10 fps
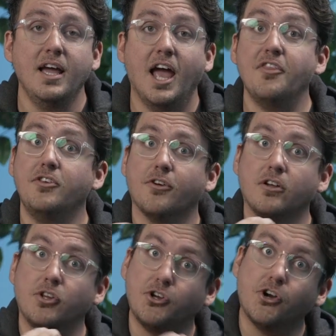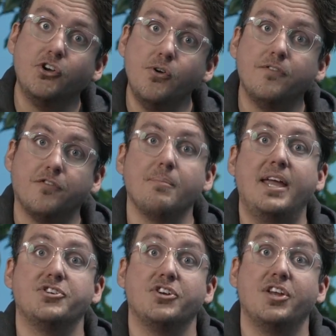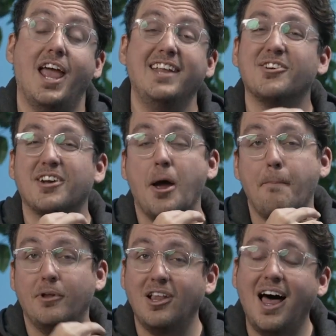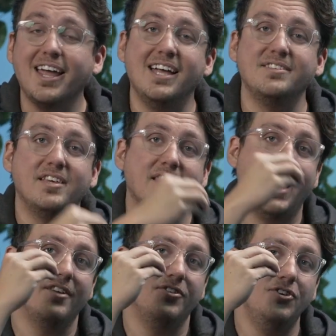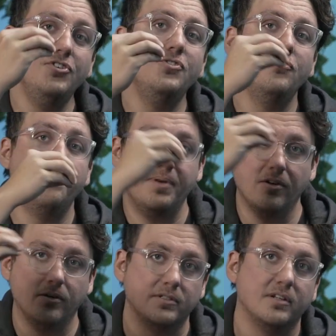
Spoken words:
and then you're going to learn new information, and you're going to apply it to that new build